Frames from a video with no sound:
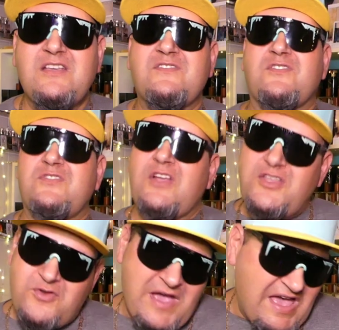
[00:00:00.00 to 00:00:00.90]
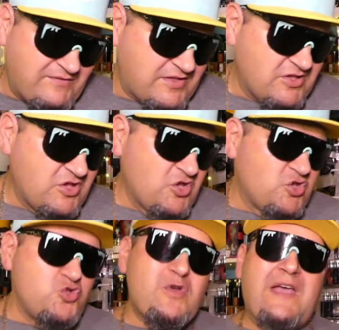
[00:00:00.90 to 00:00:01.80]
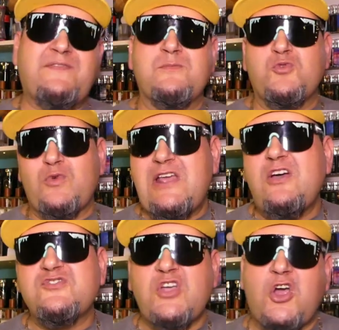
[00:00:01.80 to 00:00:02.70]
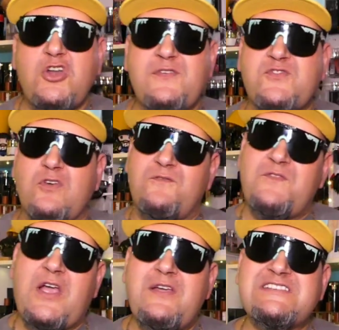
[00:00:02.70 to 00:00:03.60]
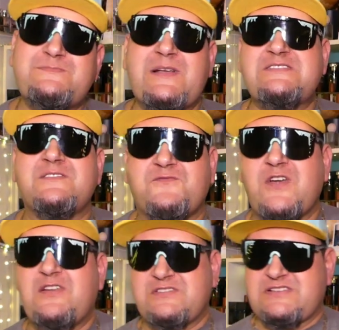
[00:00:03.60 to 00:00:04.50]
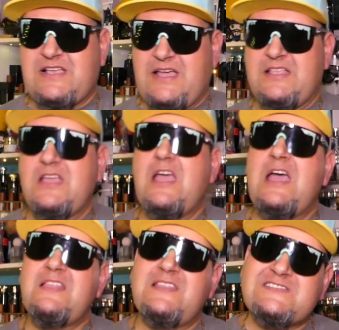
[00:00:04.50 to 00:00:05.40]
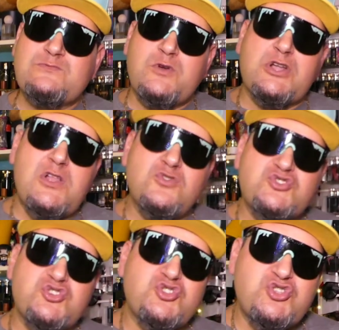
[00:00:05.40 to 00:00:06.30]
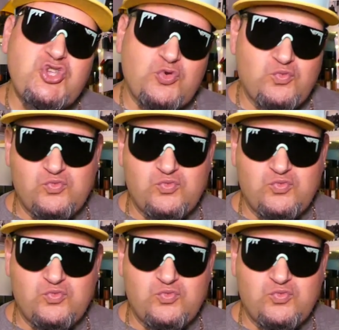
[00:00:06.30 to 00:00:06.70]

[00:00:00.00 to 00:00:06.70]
So there you have it. You have some great alternatives to a very expensive fragrance line. This is what clones should do.